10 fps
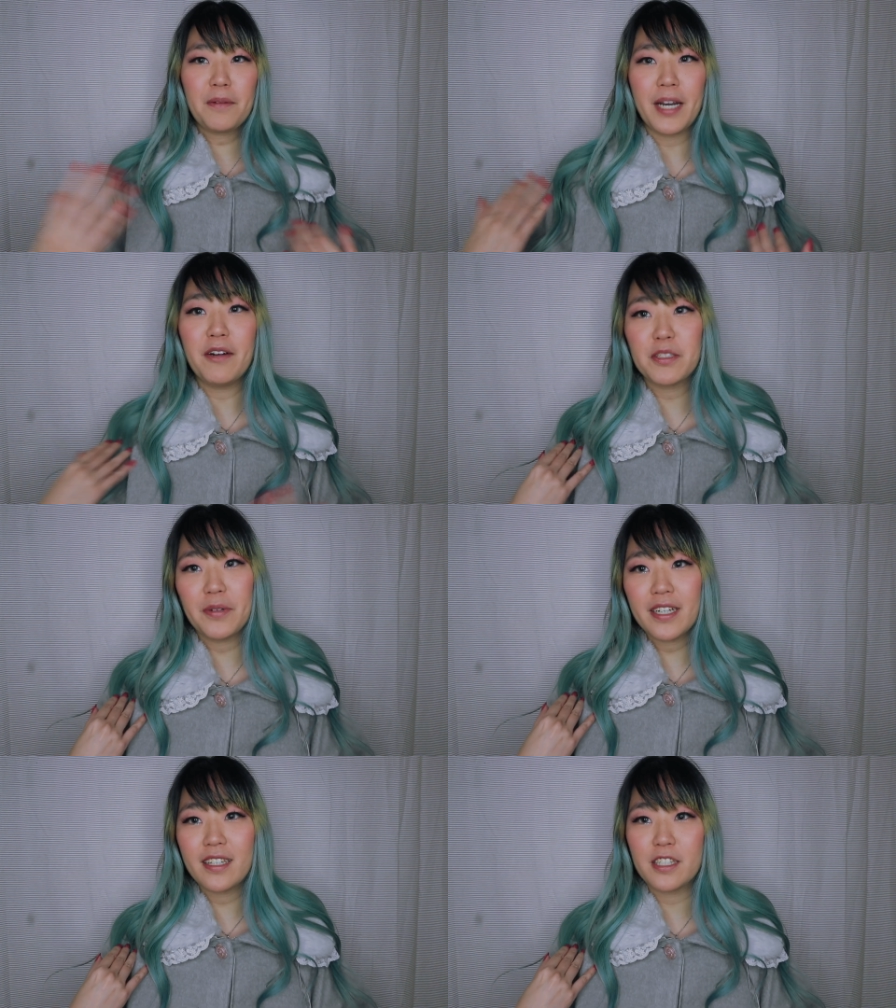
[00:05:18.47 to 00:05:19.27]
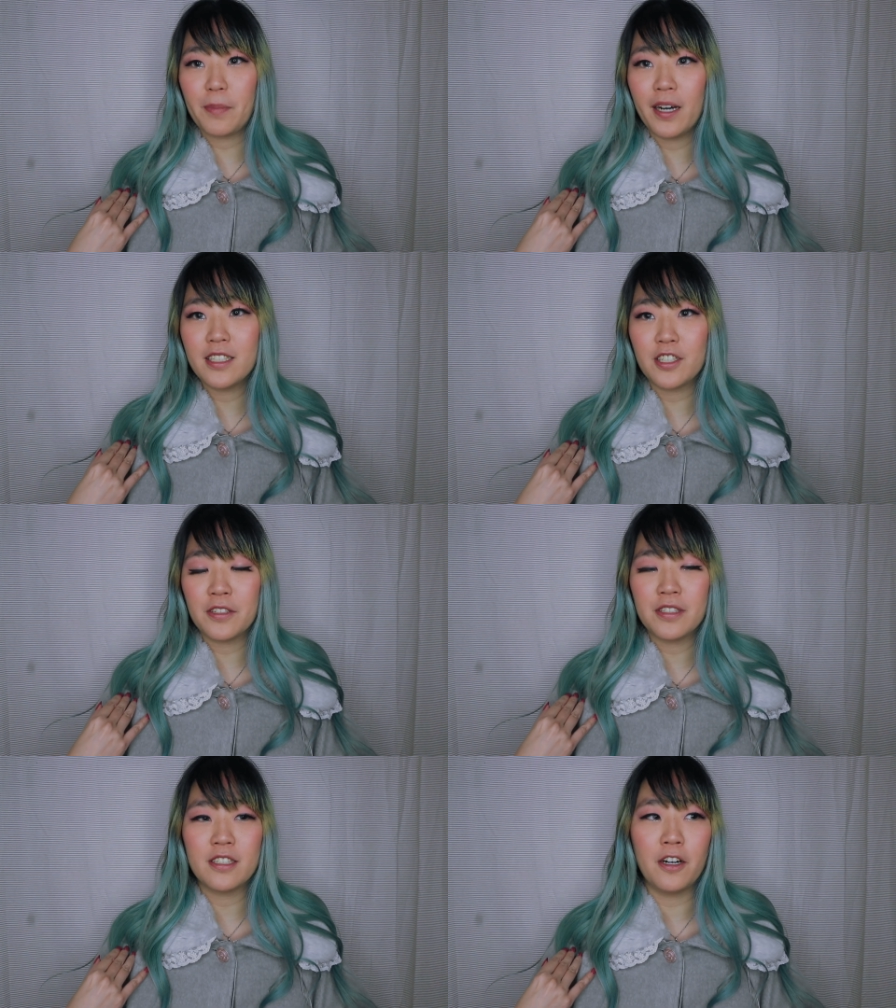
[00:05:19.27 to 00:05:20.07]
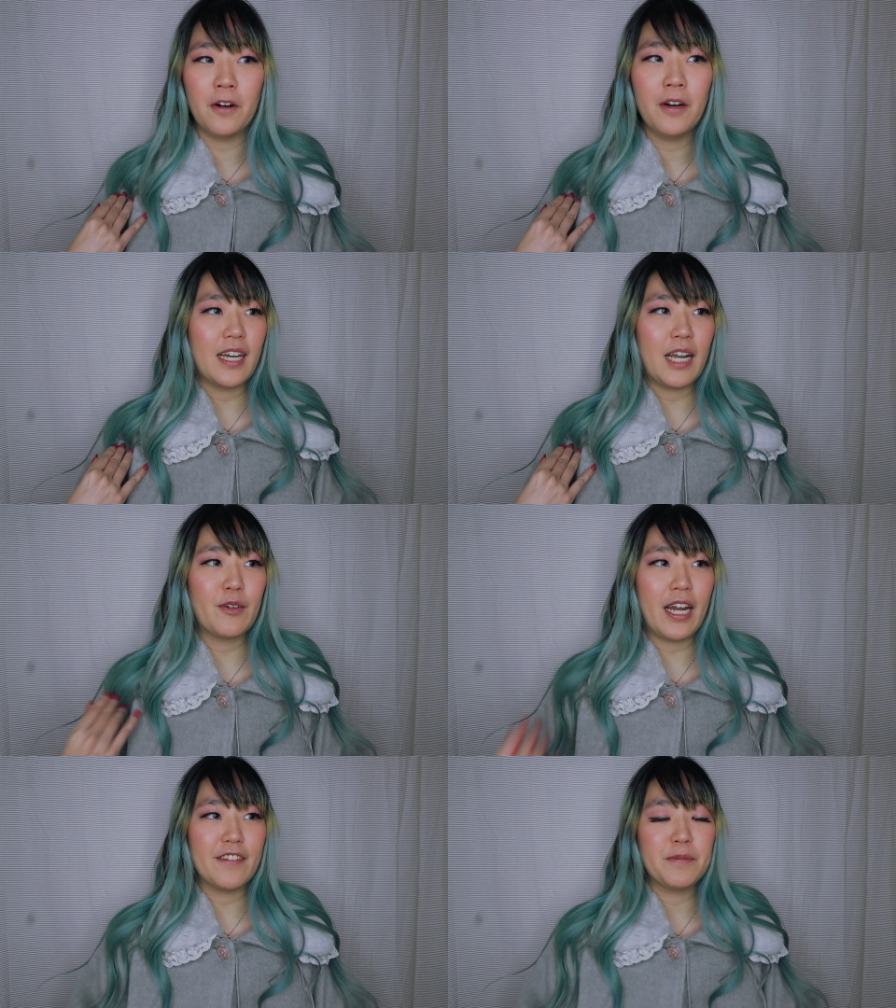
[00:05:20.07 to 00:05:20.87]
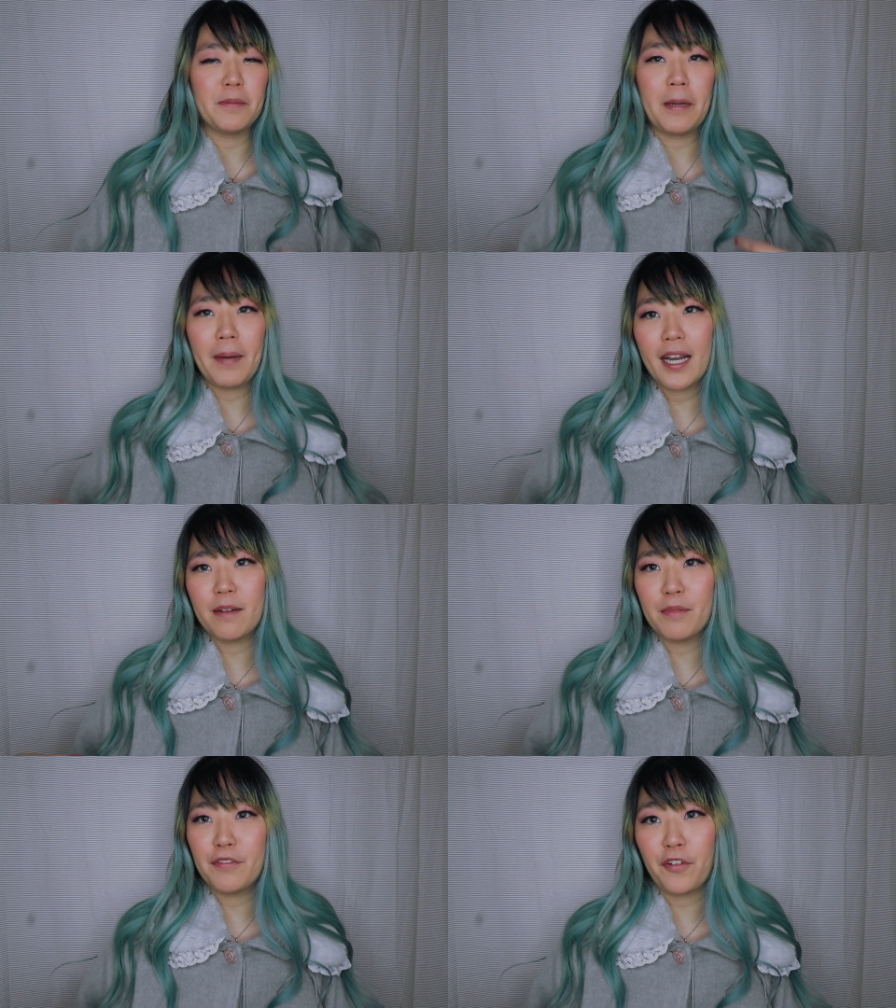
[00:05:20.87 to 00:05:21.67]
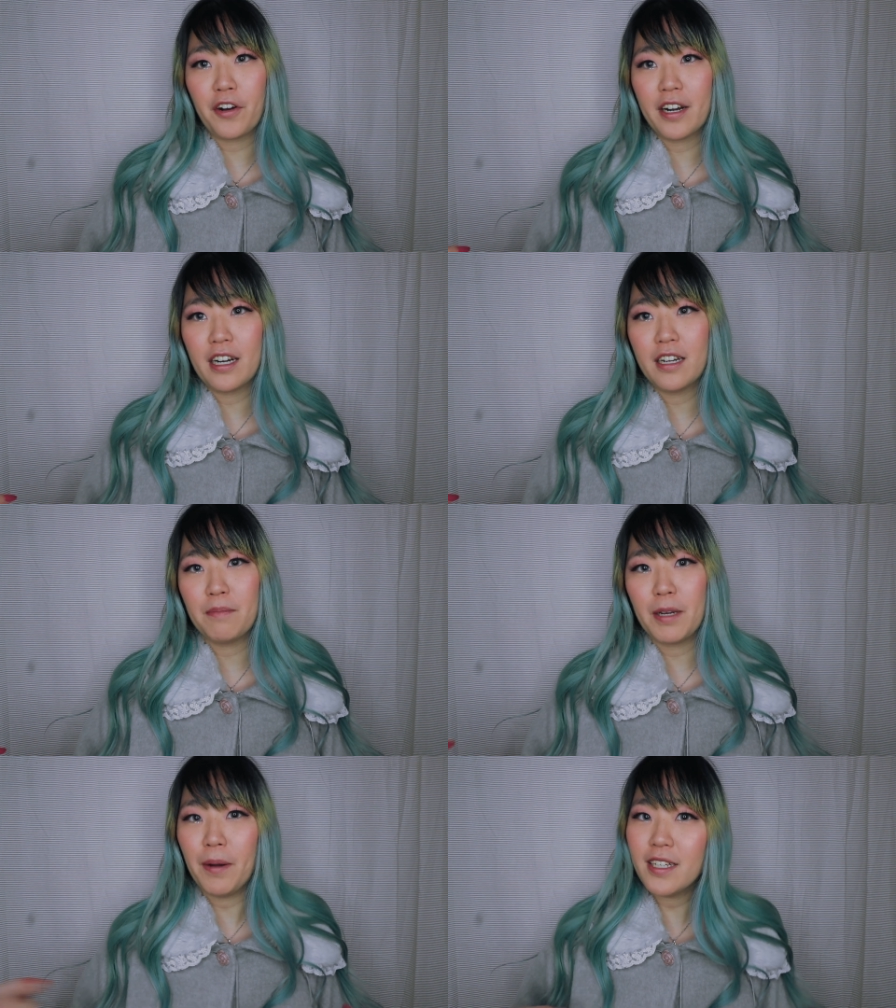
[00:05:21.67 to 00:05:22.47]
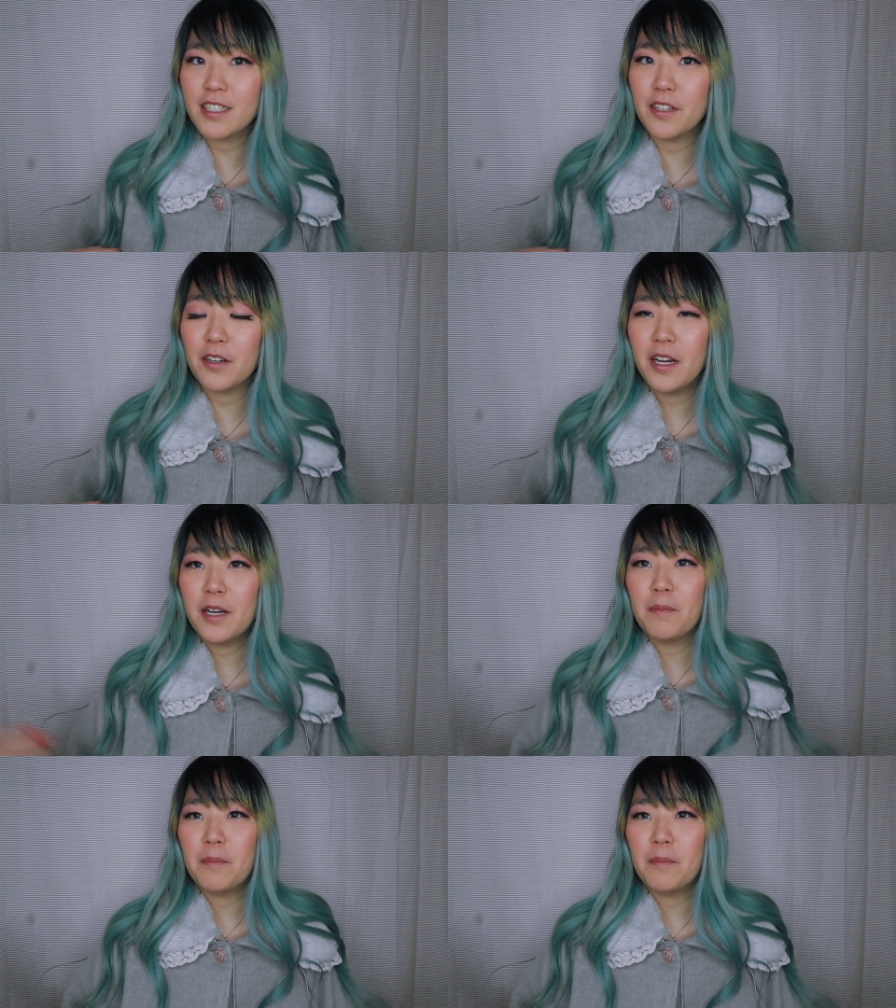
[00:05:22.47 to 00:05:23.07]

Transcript: I was wearing this poncho, so I would have to put my bag before my poncho,